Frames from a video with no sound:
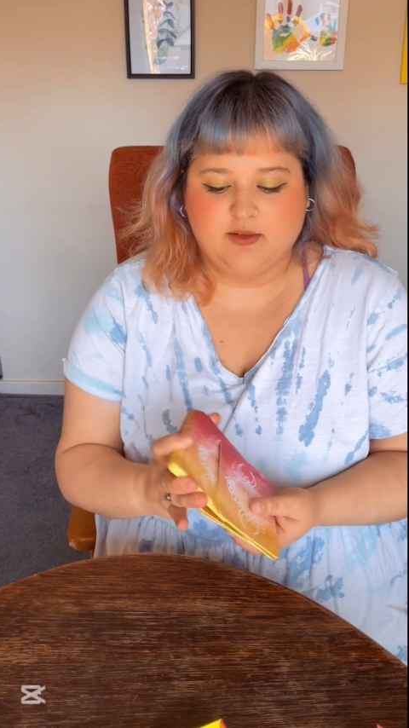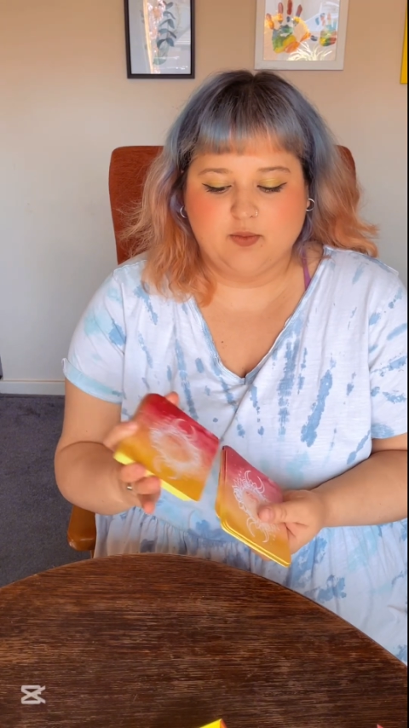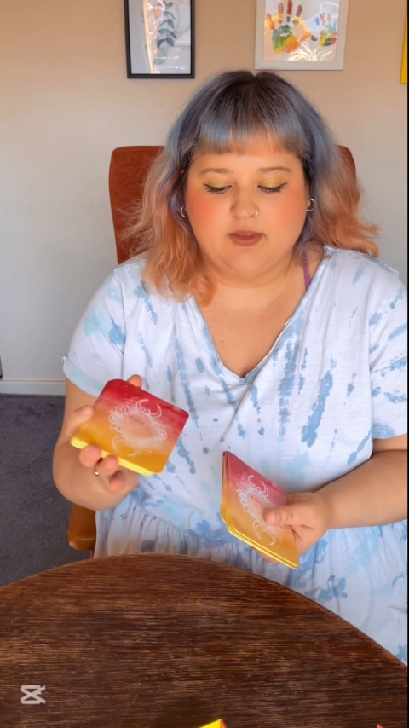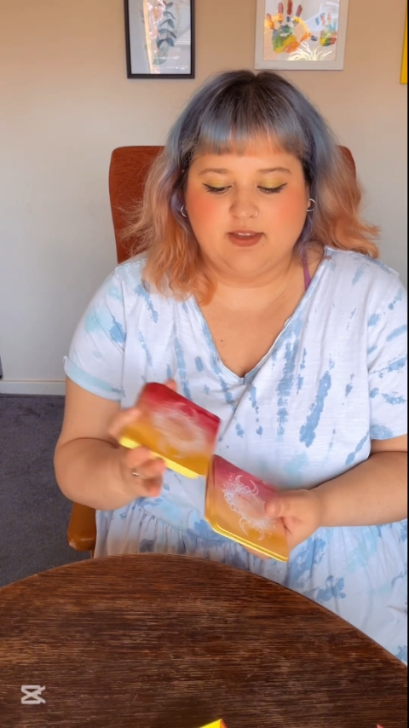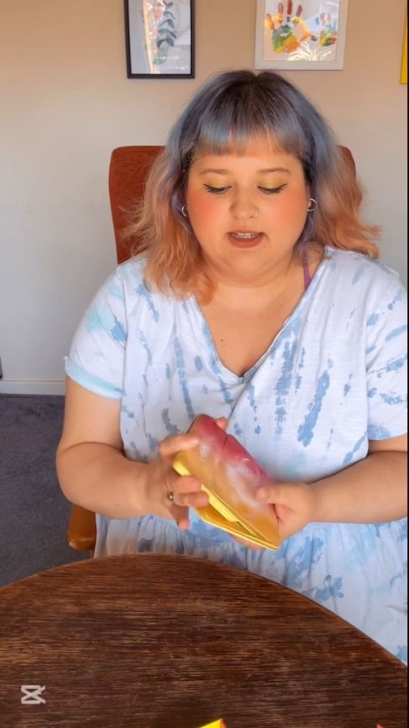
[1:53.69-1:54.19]

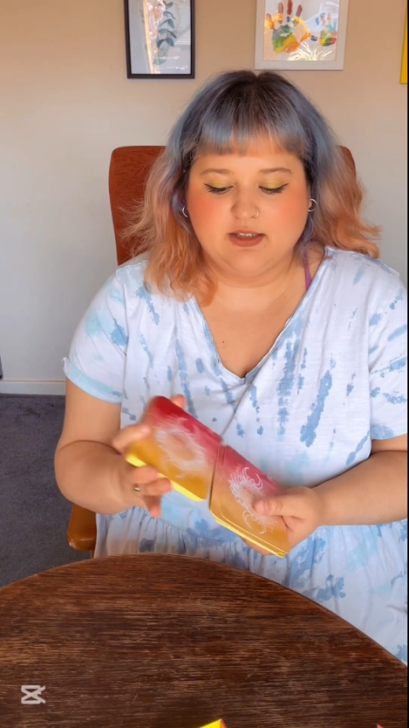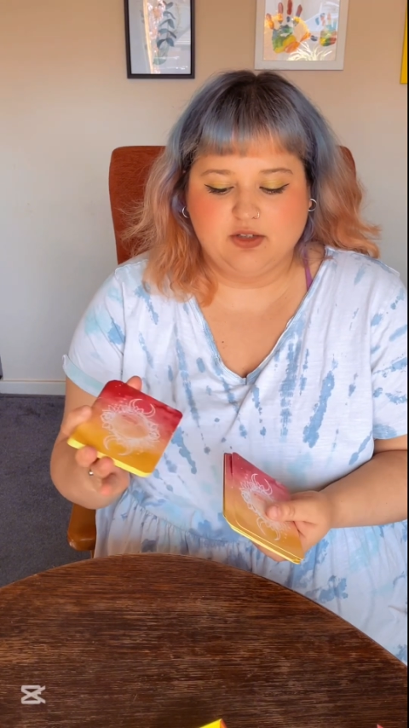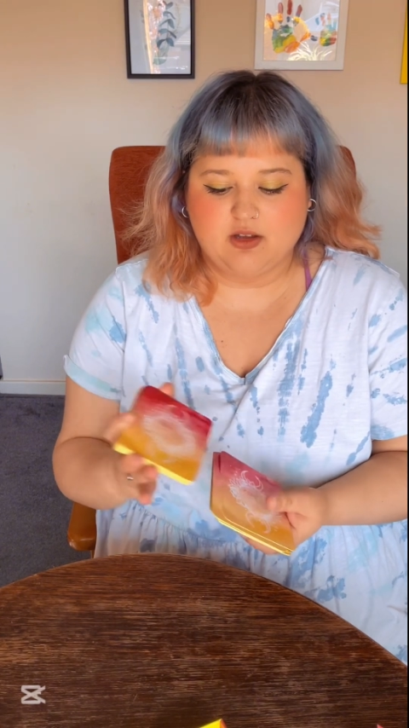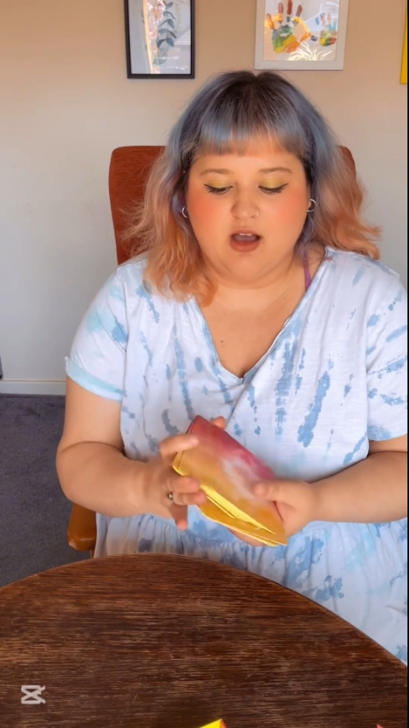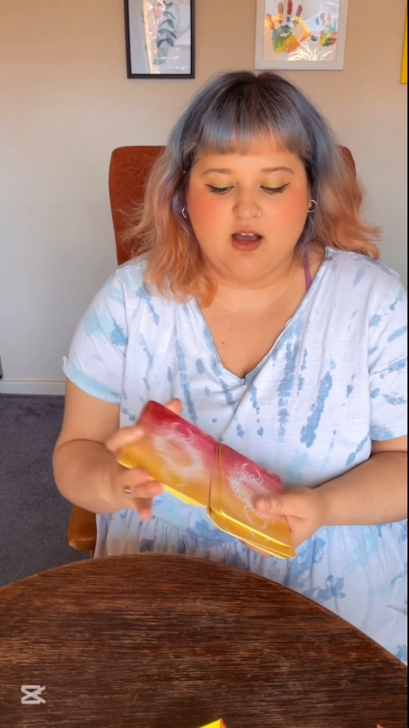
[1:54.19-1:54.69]
with these new
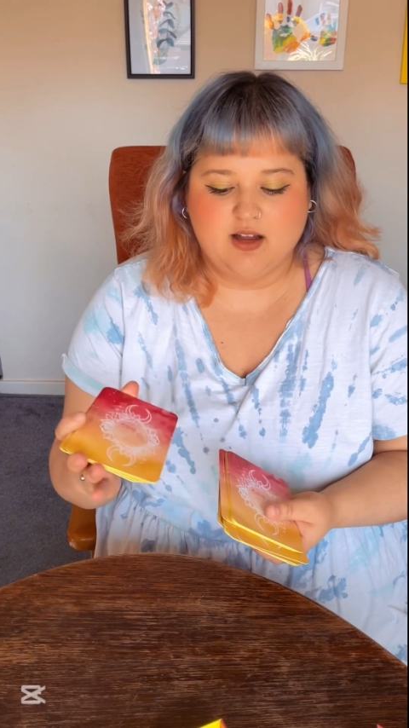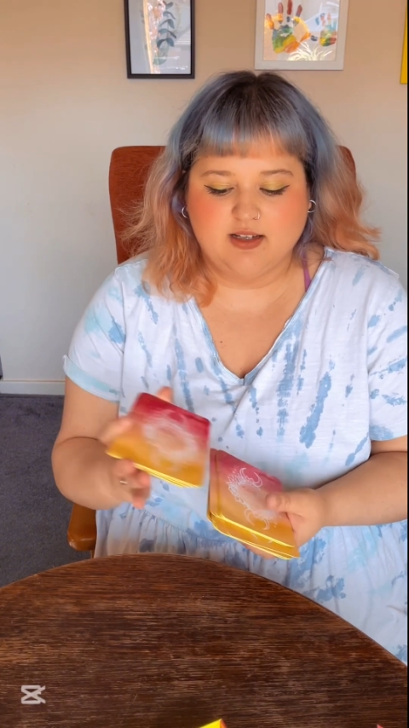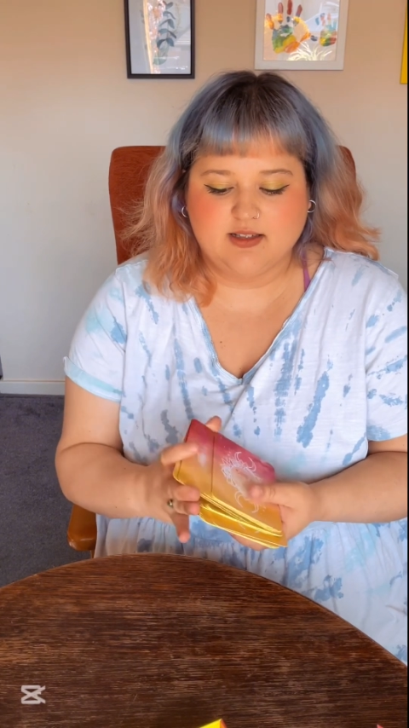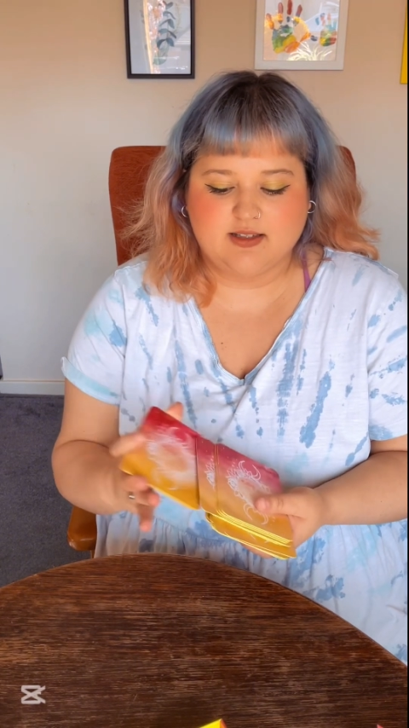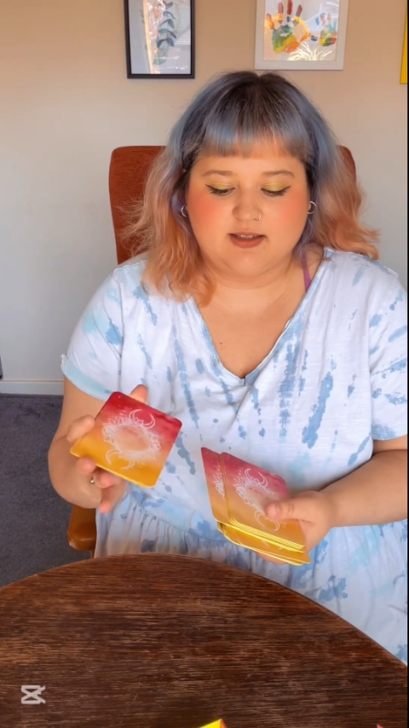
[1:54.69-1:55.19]

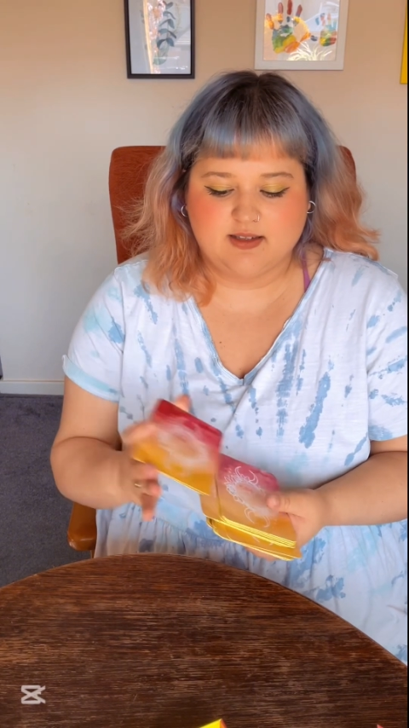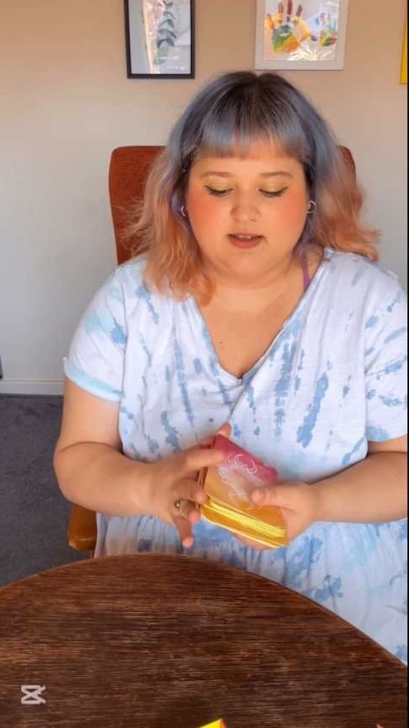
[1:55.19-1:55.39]
cards.